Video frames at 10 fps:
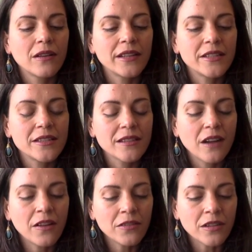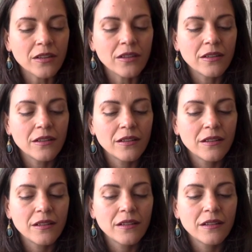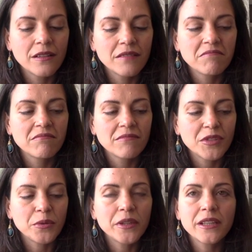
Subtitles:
I discover there